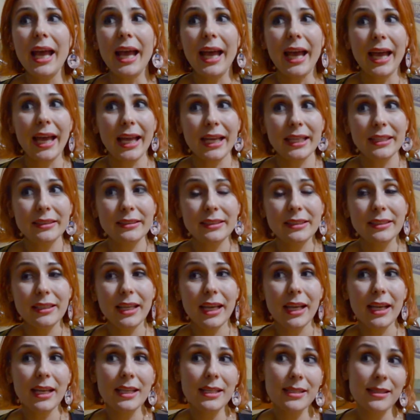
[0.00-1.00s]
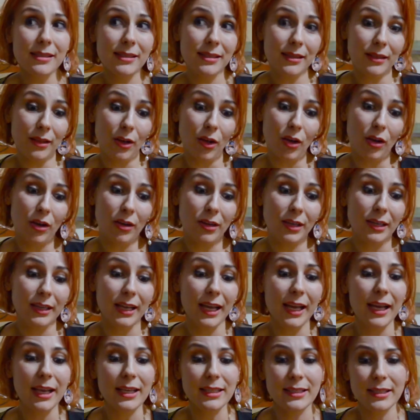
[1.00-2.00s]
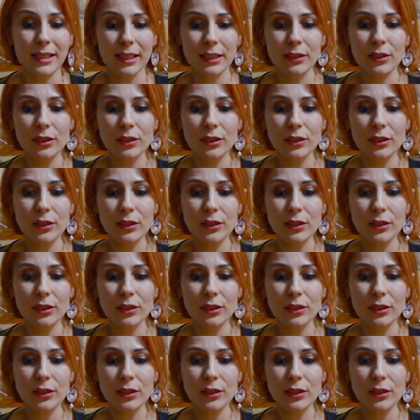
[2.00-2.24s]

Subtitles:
And as long as